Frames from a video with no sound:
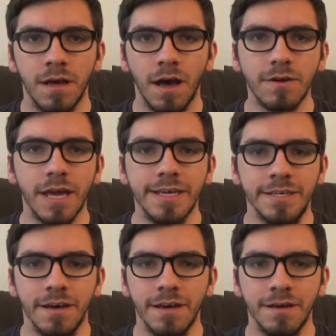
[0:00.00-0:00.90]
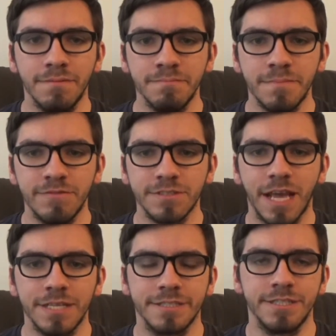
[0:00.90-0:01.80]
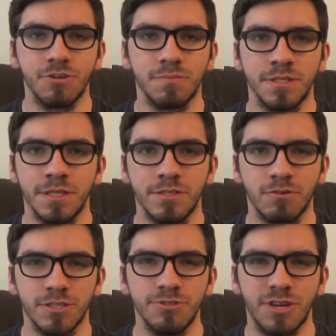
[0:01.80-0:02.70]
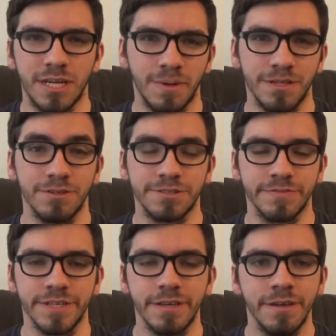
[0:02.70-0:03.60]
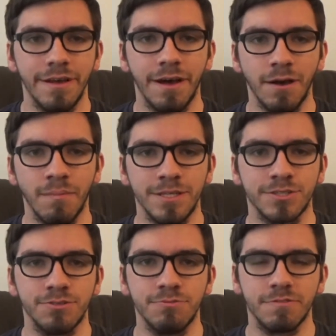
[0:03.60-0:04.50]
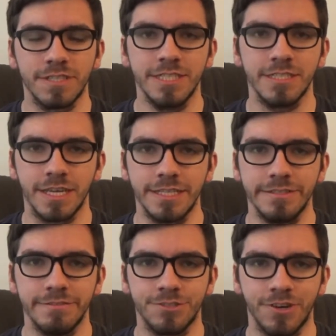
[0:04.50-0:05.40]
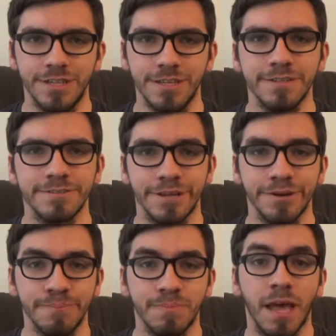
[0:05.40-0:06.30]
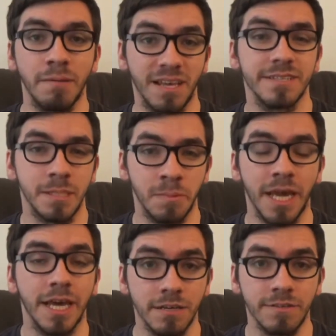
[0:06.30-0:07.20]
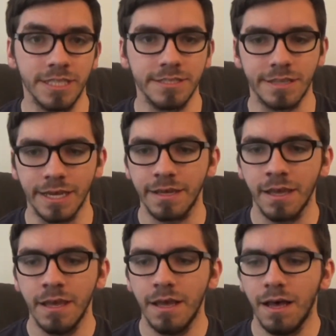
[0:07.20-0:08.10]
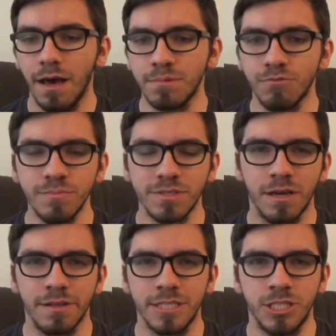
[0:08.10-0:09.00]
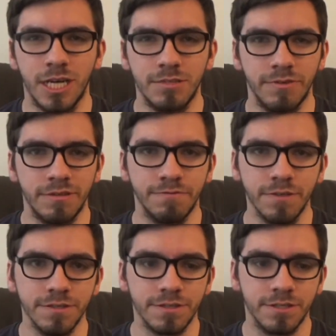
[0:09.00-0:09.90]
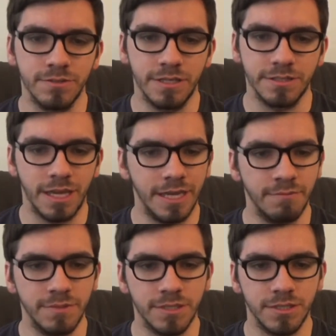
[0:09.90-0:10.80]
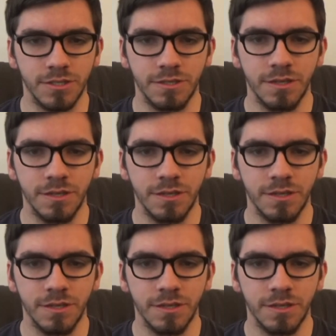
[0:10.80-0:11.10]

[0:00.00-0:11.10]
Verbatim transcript: Okay, um, they've just casually dropped another Doctor Who trailer by the looks of it, um, and it's called a release date trailer, so I'm guessing we're getting a release date. Um, the rumours are like January the first, New Year's Day, which